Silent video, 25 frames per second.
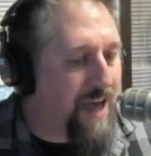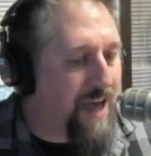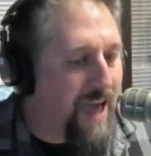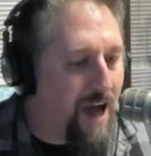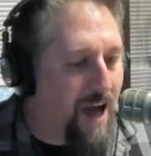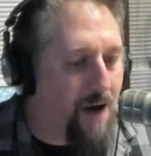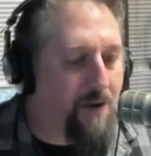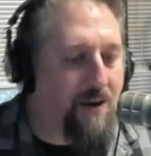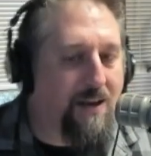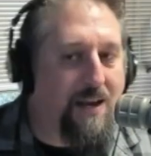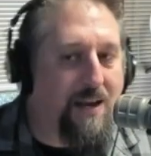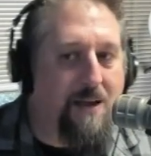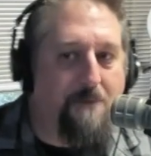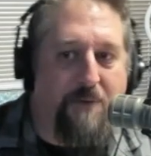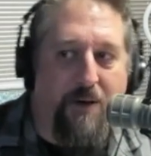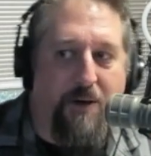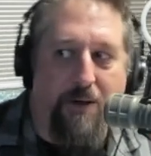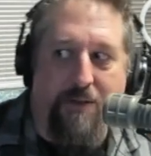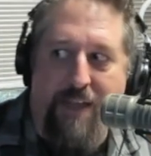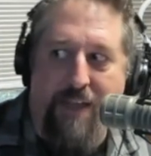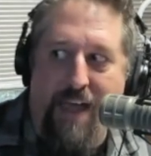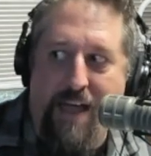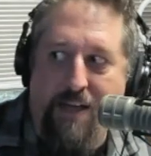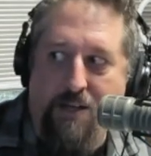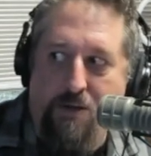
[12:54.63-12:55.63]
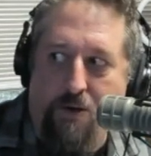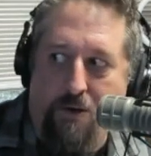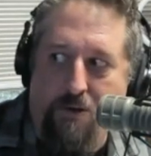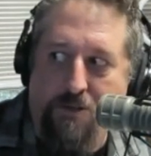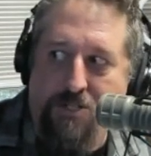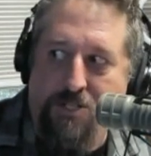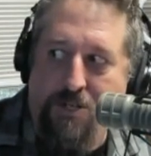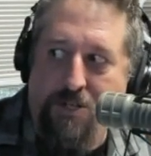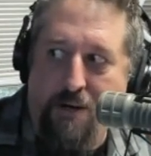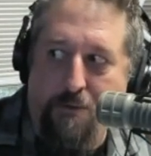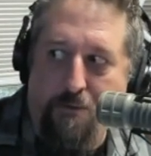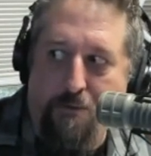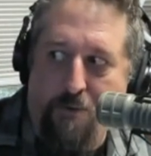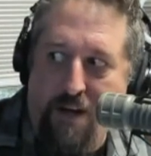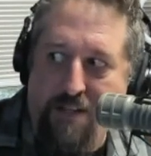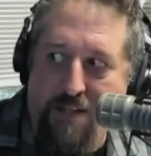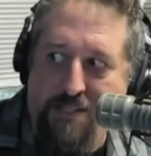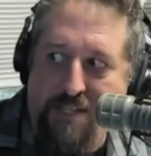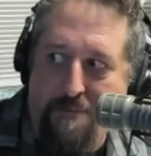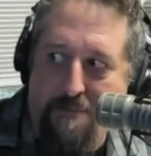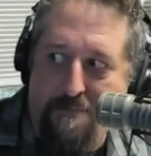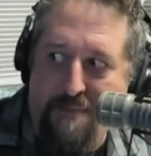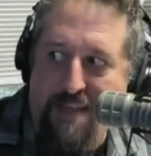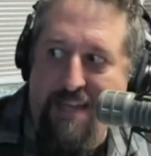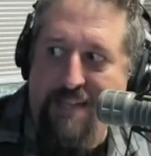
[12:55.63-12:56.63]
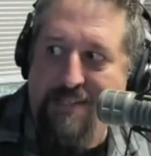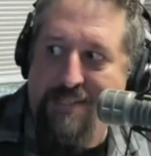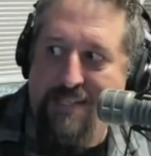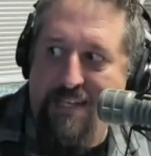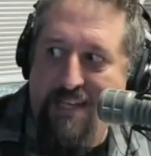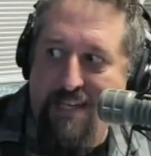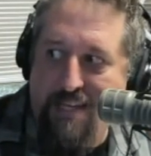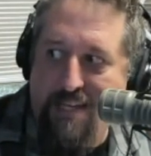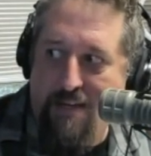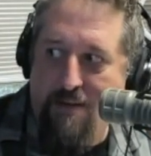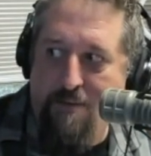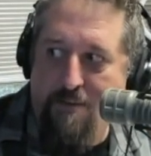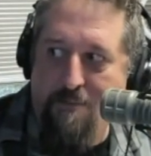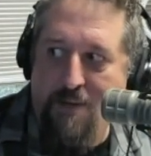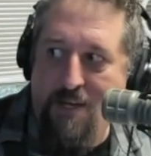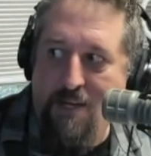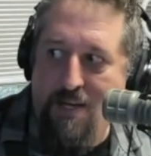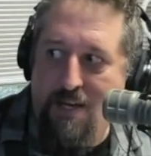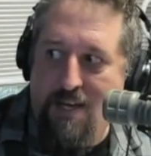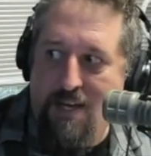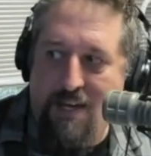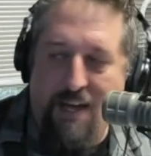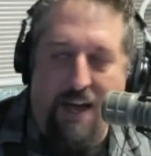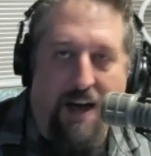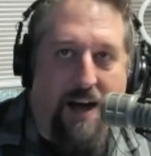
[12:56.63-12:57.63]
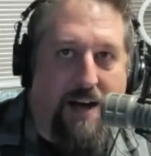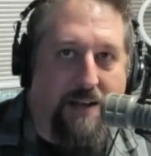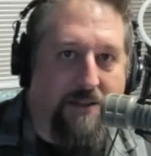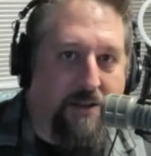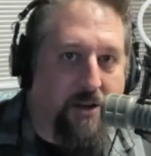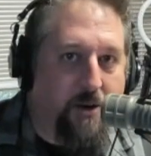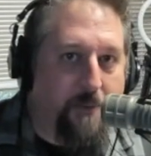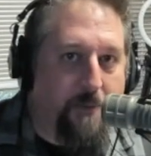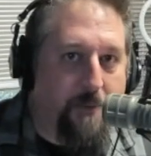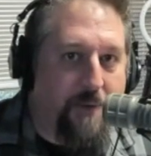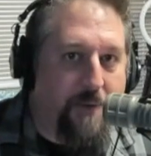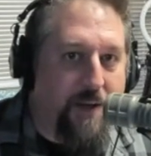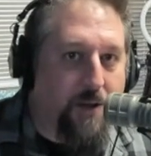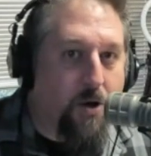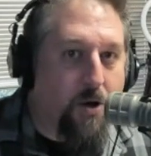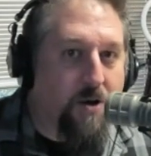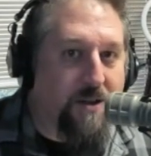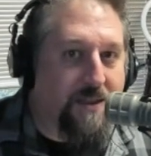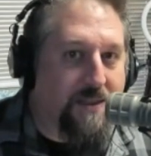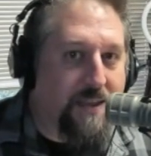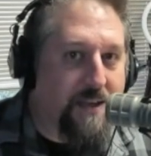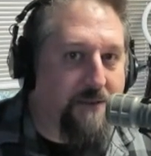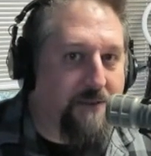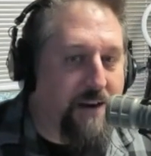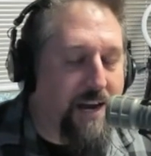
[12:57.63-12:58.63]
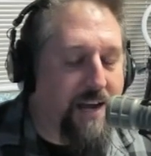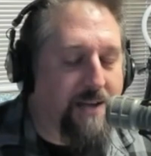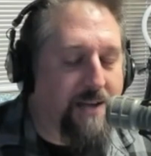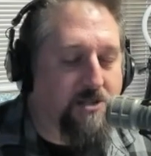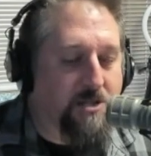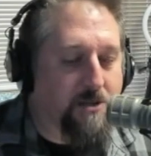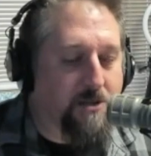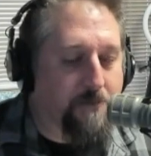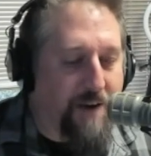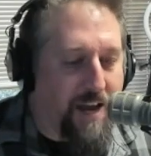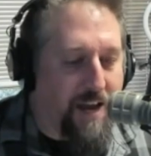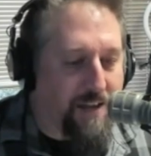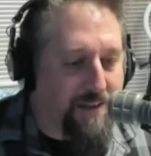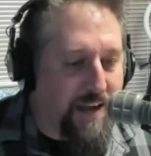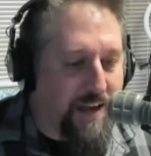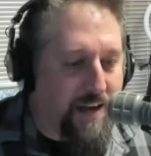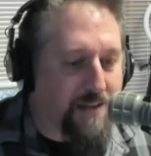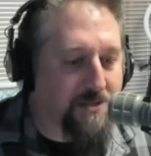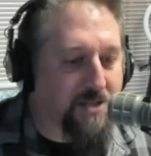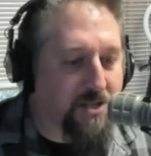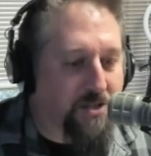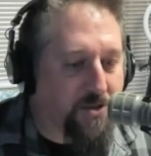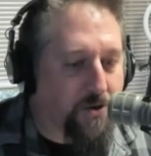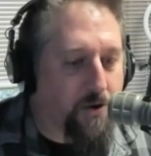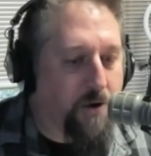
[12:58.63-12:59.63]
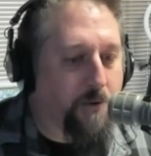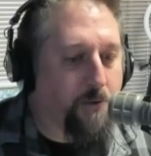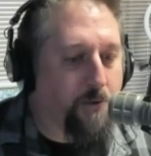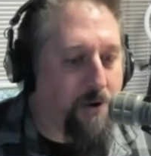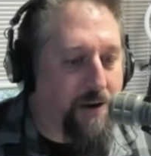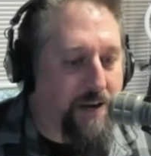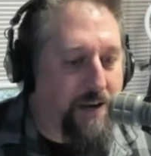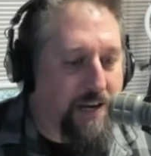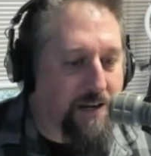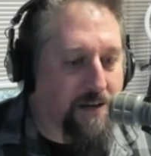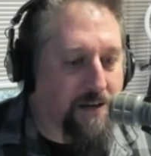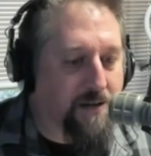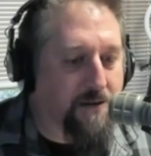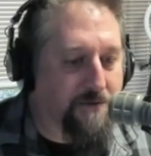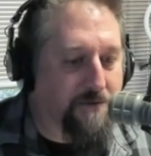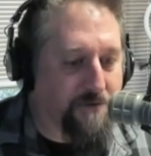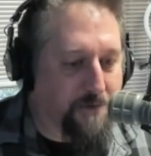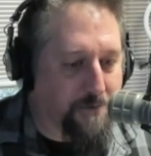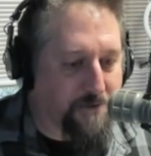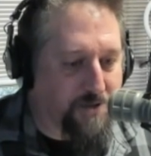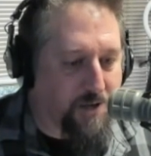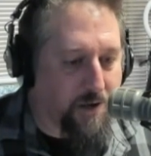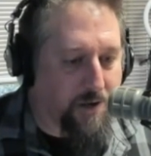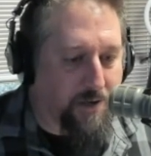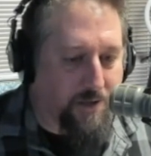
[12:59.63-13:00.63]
How did he build that culture and what does it mean to him? A little bit lengthy of an answer, but I think it's a good one here from